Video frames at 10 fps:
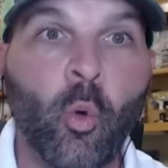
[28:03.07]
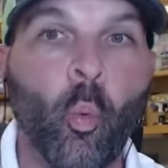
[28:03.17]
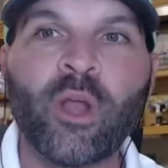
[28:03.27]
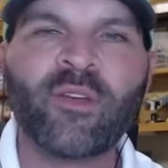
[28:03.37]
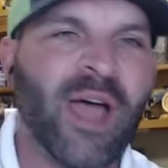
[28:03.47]

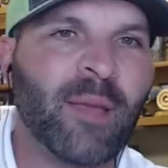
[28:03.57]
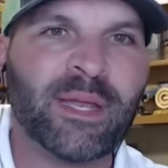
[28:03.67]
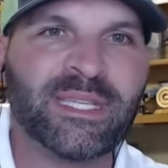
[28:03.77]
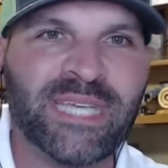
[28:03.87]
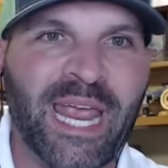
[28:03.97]
What have I
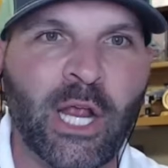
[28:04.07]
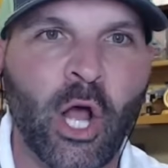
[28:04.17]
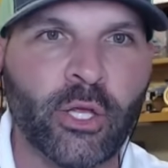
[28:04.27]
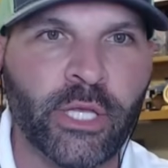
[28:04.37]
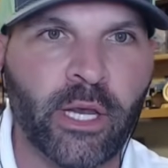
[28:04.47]
been saying
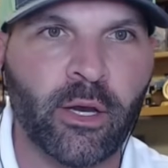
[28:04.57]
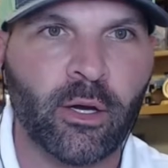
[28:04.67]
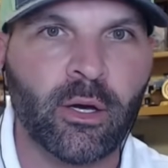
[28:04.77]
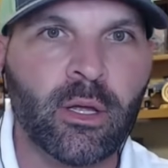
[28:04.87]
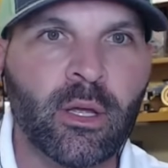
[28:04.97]
all year?